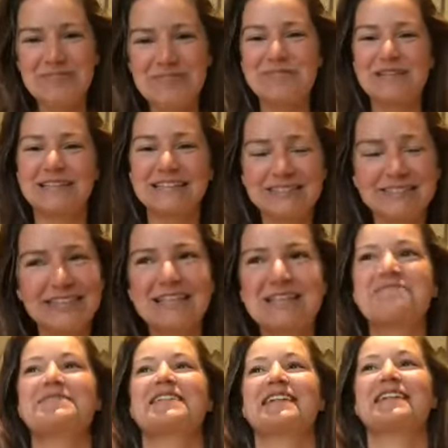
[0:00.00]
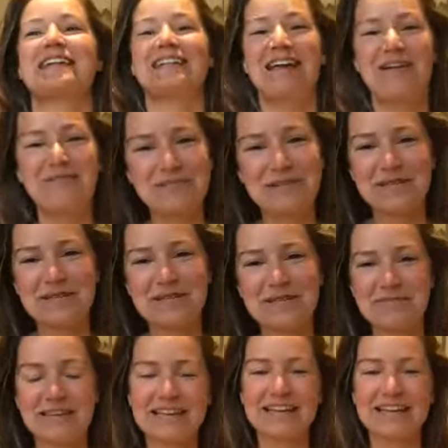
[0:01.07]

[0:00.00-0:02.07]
believing in me and helping me,